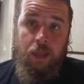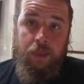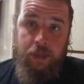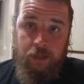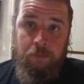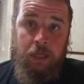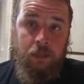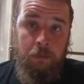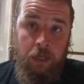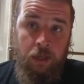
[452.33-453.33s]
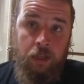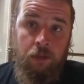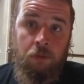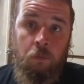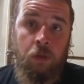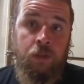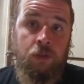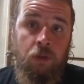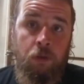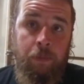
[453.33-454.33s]
This makes me want to
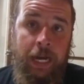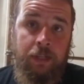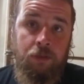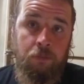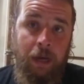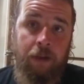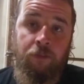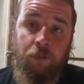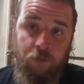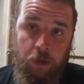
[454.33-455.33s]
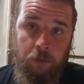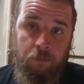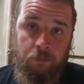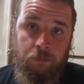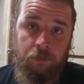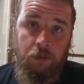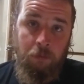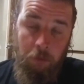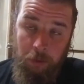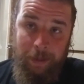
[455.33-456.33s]
go back to my flip phone
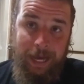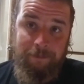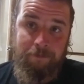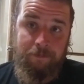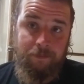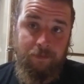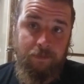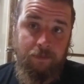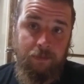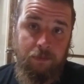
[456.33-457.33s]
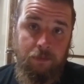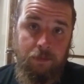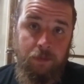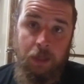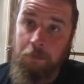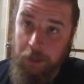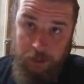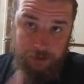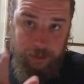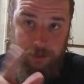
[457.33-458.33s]
real bad
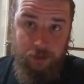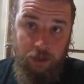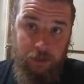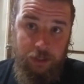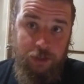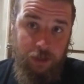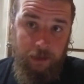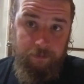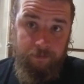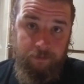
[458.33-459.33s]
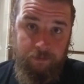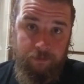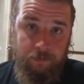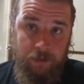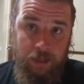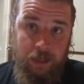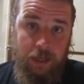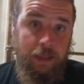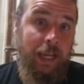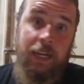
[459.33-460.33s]
because they installed this shit.
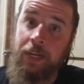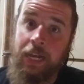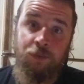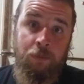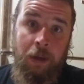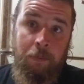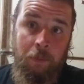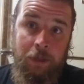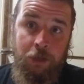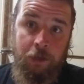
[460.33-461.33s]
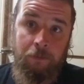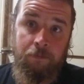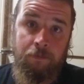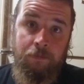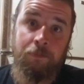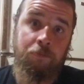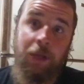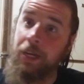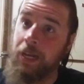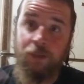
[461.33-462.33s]
They didn't ask for my permission. They
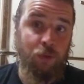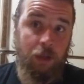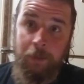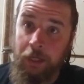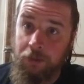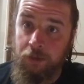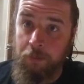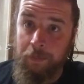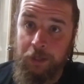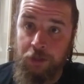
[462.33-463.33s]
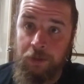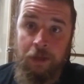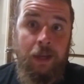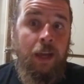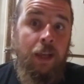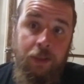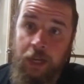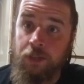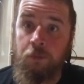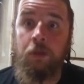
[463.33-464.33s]
didn't ask for anybody else's permission.
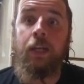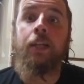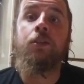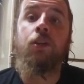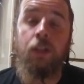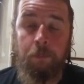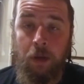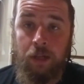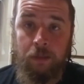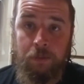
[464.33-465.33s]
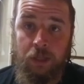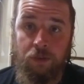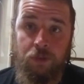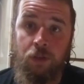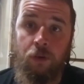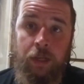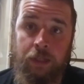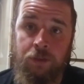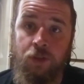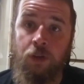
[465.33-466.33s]
They just went ahead and took it upon themselves to go ahead
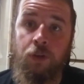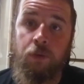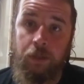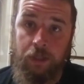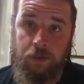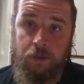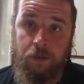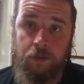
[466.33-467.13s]
and start doing this.